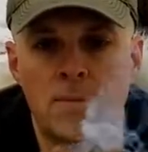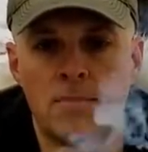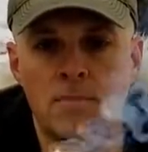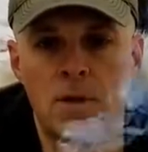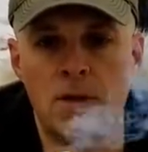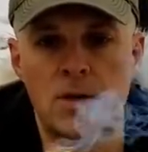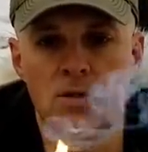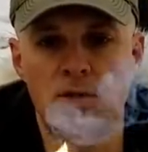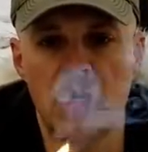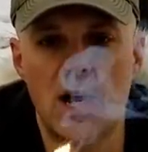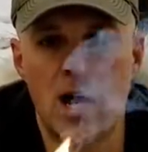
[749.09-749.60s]
And
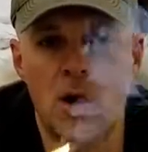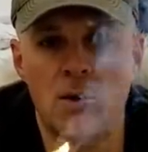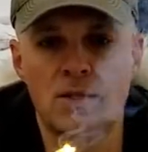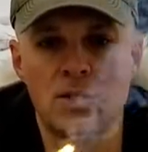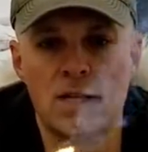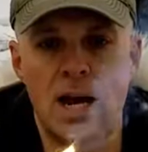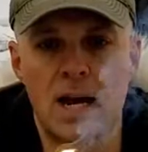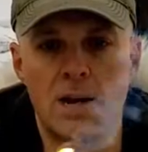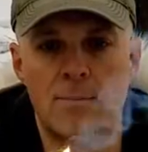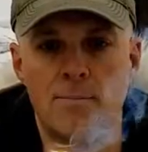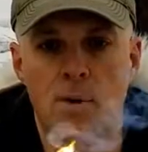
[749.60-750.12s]
you see how it's
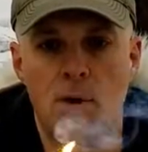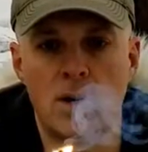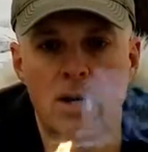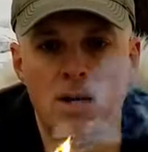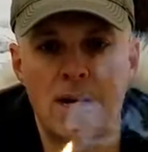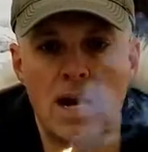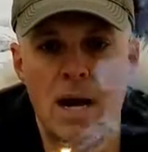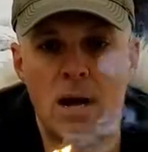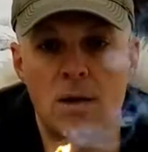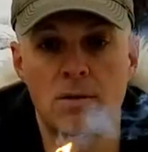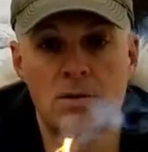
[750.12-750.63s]
kind of burning
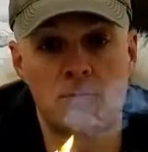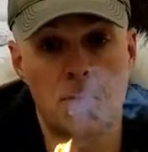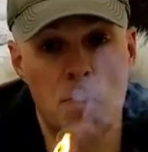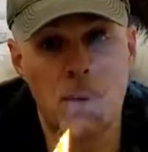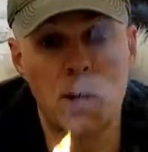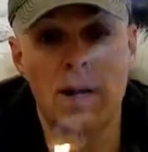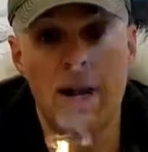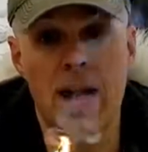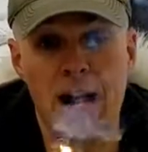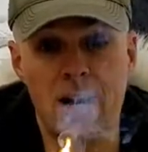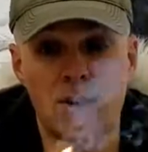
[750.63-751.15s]
down?
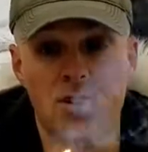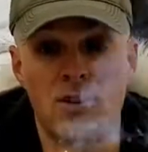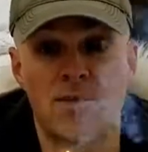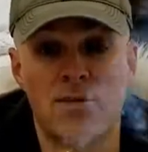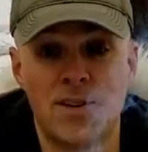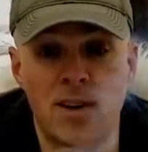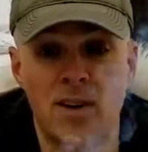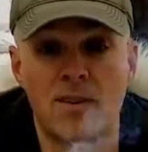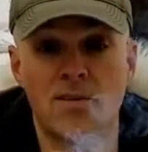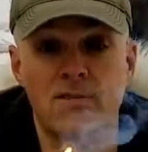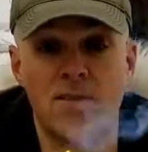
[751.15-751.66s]
Burning actually
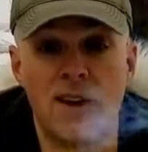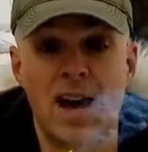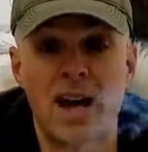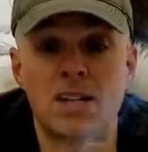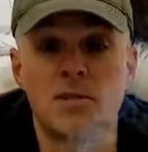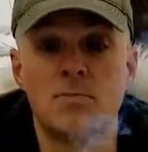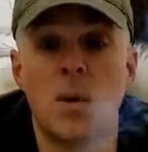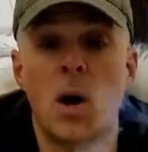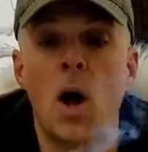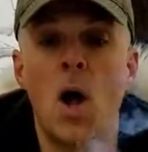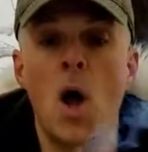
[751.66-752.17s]
very
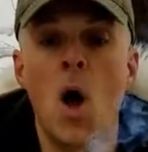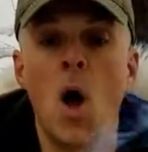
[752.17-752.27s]
fast, but